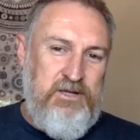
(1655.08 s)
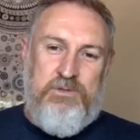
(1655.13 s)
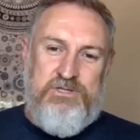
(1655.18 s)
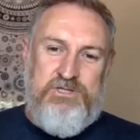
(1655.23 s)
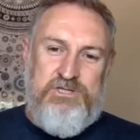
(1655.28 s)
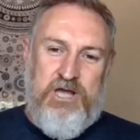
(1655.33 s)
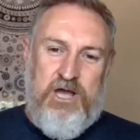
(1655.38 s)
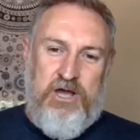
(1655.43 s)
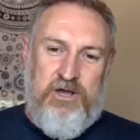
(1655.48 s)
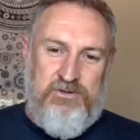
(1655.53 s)
the
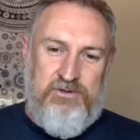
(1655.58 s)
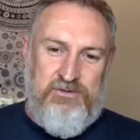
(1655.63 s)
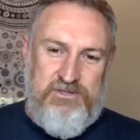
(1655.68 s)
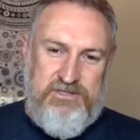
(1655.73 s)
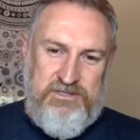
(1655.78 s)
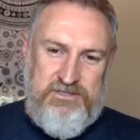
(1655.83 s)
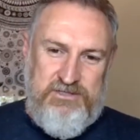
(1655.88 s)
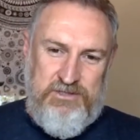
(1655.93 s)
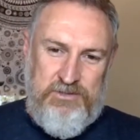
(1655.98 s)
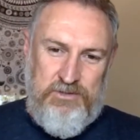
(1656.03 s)

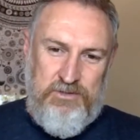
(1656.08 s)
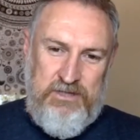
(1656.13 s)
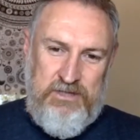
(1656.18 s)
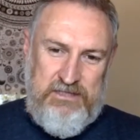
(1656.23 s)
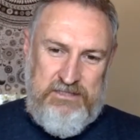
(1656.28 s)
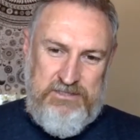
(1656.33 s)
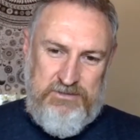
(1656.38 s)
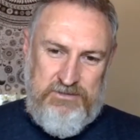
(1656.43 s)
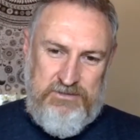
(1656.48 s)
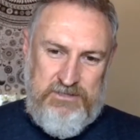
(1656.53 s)
Joneses and all
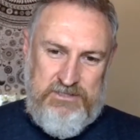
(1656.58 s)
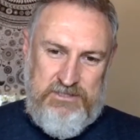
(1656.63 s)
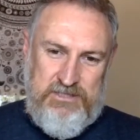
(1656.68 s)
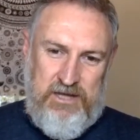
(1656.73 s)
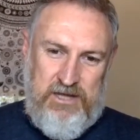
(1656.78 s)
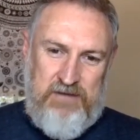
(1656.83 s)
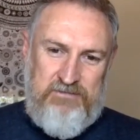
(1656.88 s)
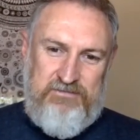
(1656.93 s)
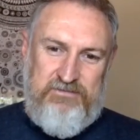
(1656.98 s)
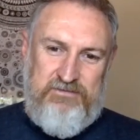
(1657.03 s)
that sort of
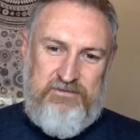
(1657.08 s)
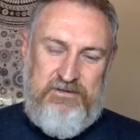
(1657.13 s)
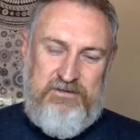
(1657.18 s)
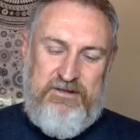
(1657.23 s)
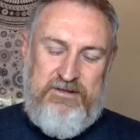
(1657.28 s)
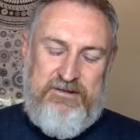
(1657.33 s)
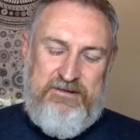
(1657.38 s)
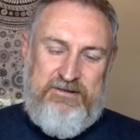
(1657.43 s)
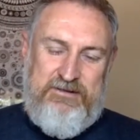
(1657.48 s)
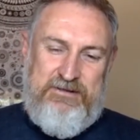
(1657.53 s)
stuff.
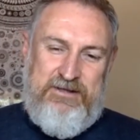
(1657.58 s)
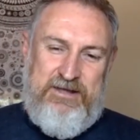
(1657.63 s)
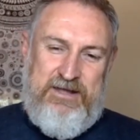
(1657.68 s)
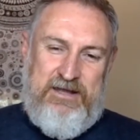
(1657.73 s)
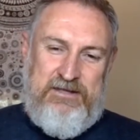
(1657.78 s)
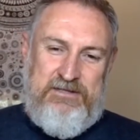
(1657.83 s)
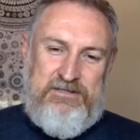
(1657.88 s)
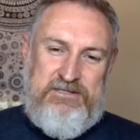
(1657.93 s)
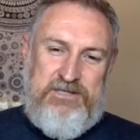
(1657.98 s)
And it's